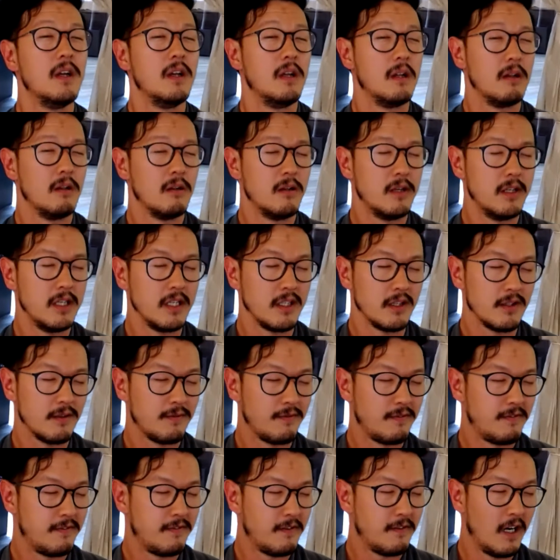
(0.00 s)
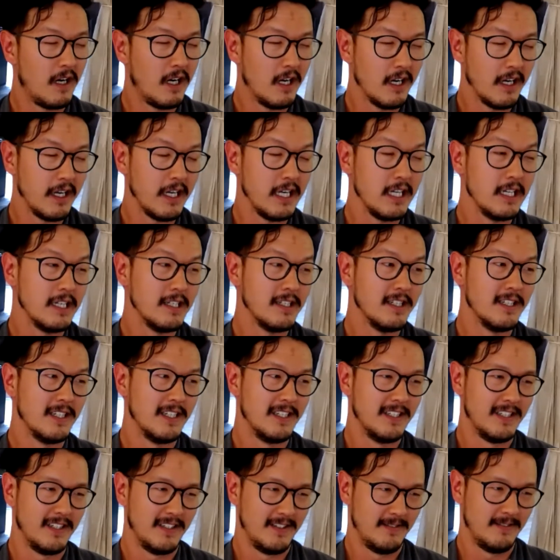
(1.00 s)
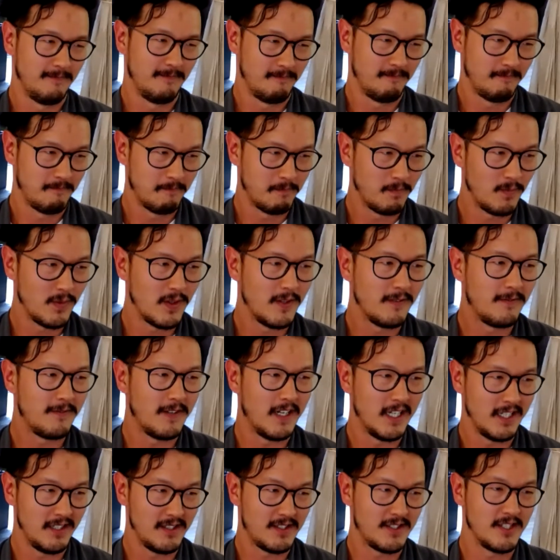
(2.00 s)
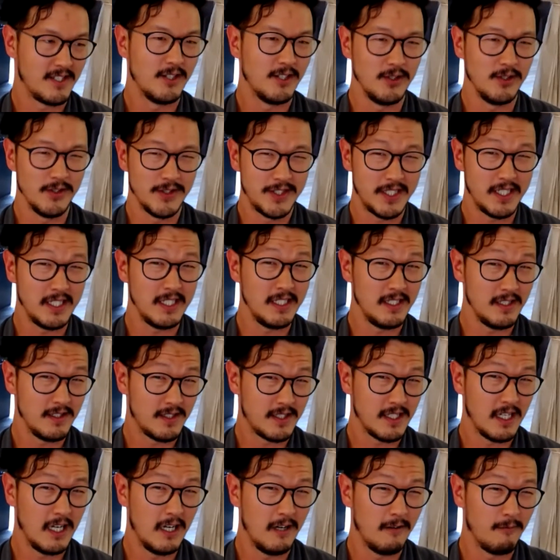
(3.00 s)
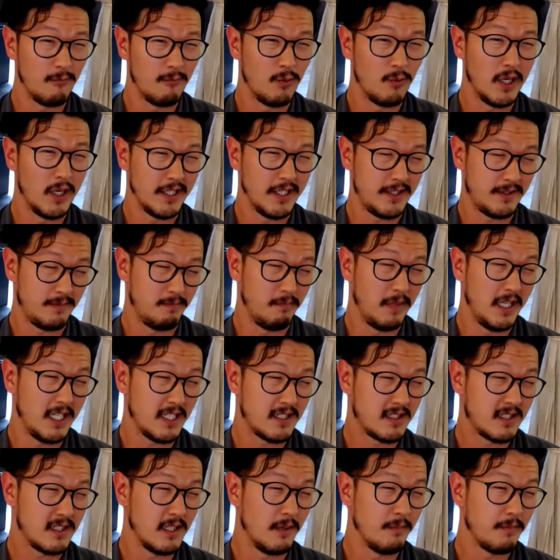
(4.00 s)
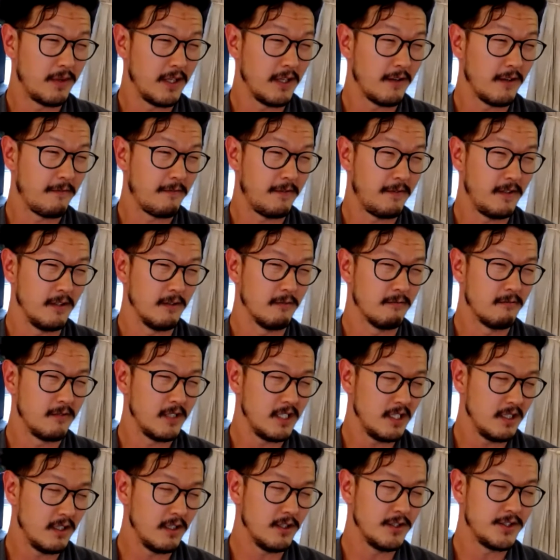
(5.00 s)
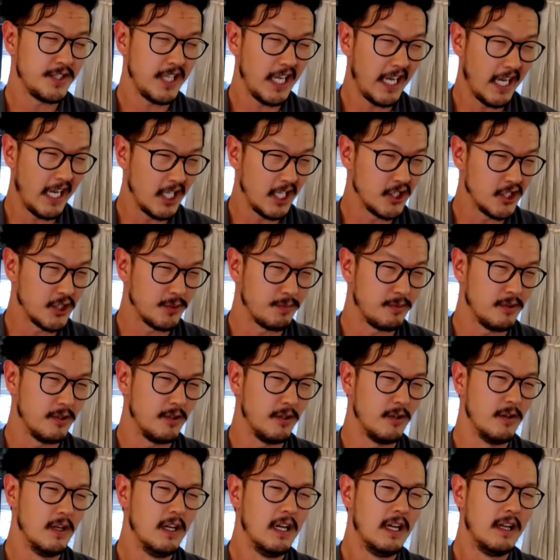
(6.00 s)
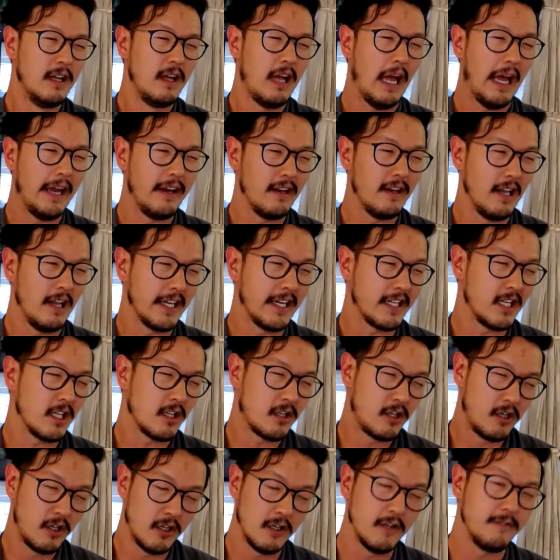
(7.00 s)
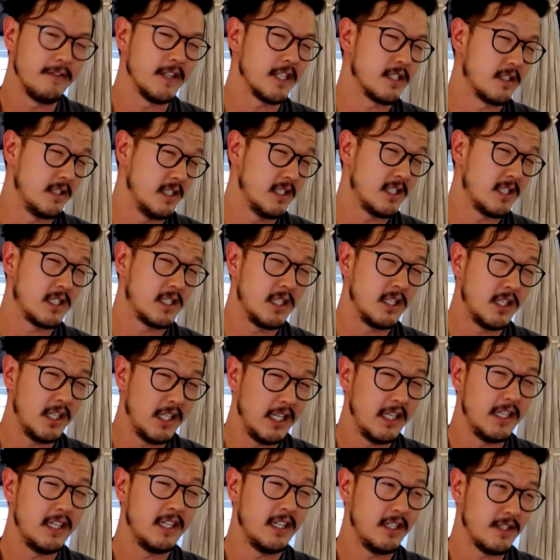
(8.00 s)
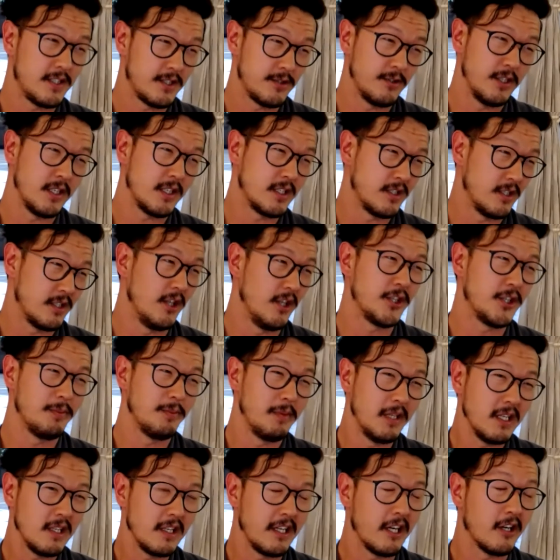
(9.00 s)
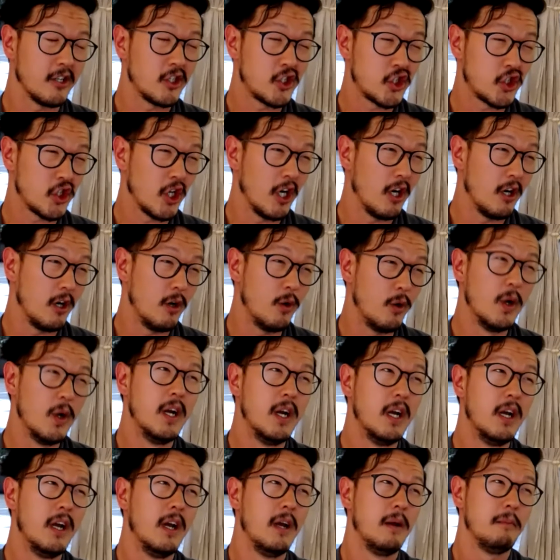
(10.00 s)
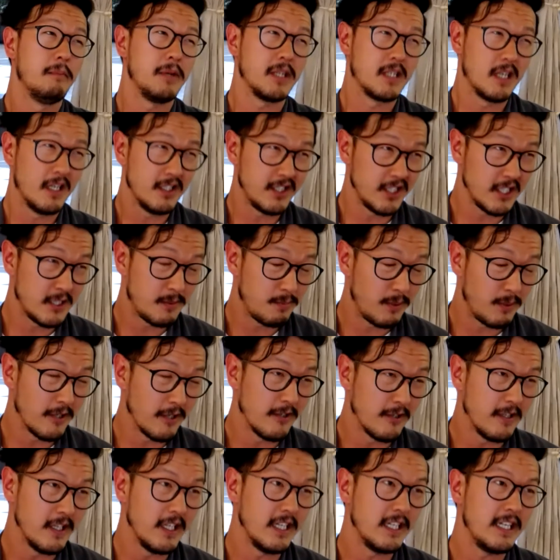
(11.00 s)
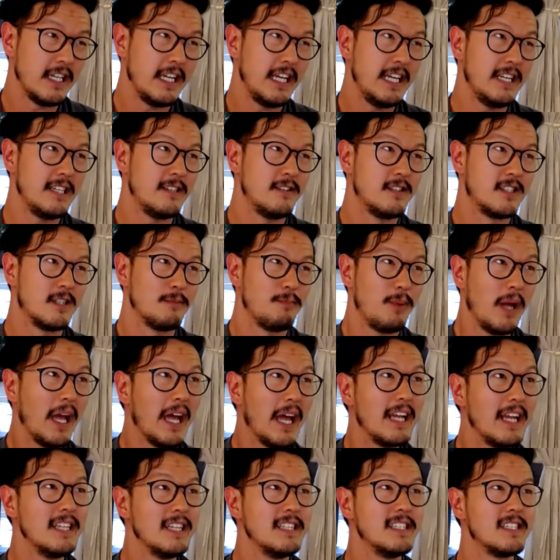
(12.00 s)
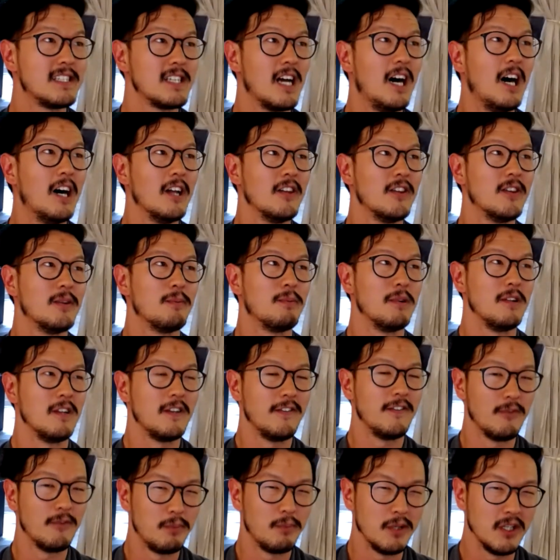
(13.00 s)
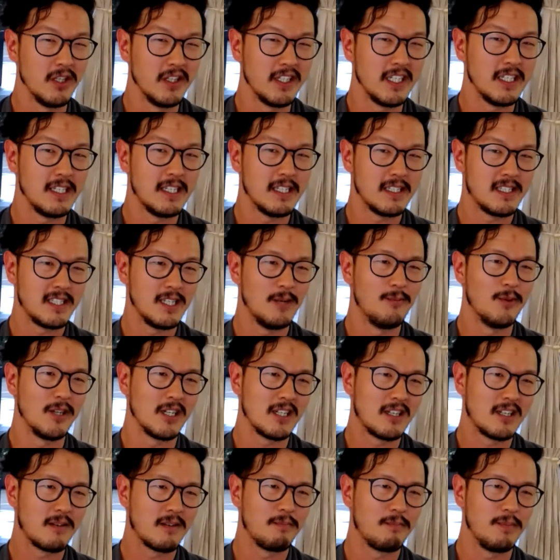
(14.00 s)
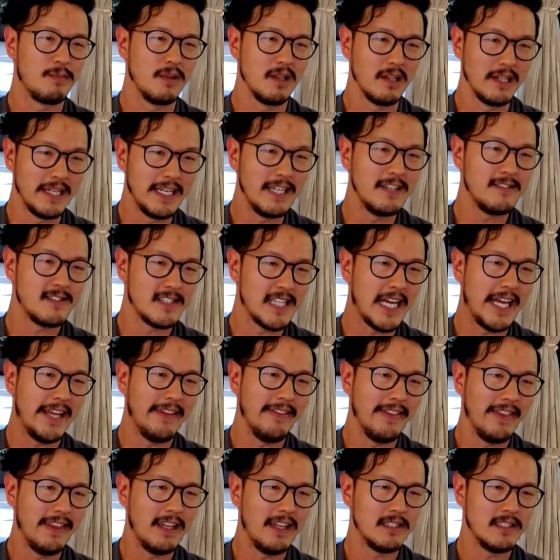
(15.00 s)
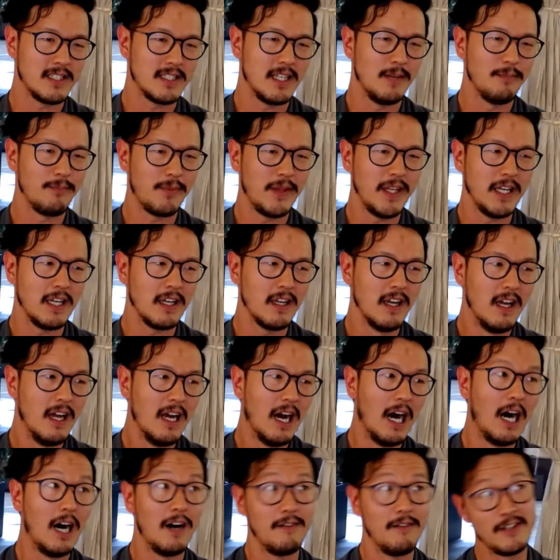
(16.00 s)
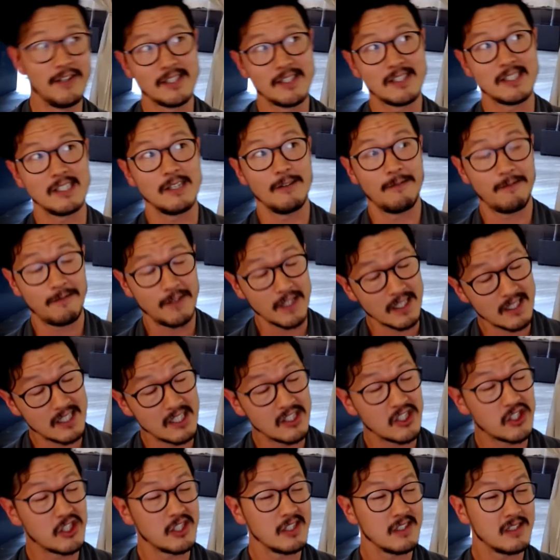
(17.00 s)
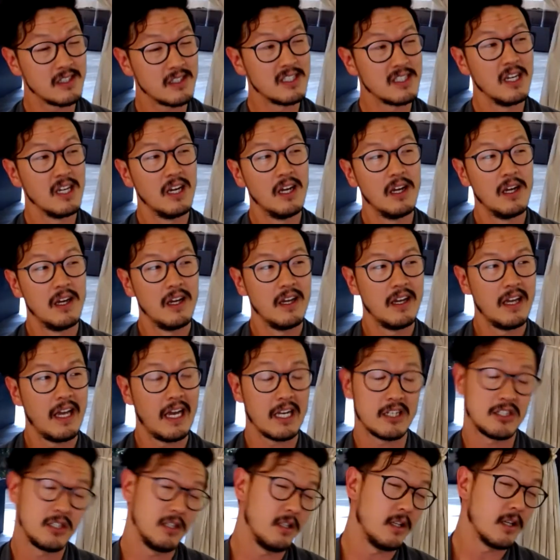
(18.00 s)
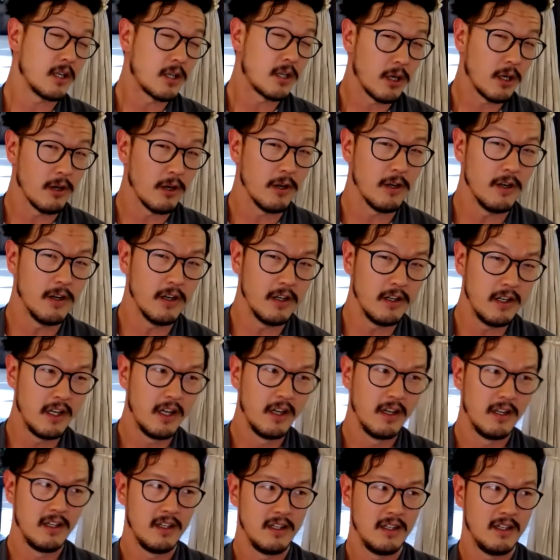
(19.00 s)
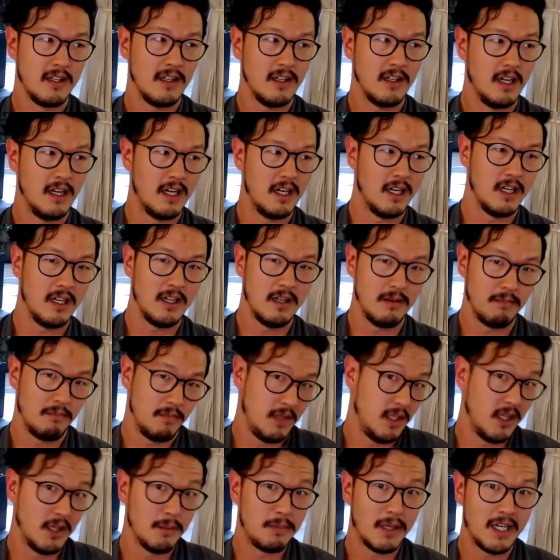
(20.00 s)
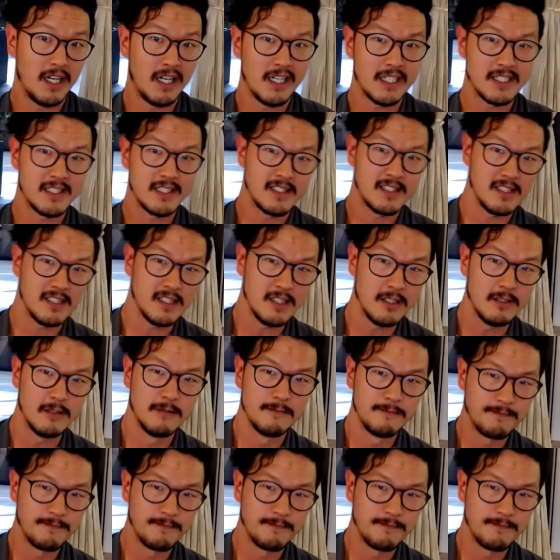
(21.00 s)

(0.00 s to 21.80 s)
learning the fine, fine subtleties of what makes something feel real, tangible, and like it could have existed in history. Because ultimately, our show because it's period, it depends on the believability that someone believes that something obviously fictitious actually occurred uh, in the past. So.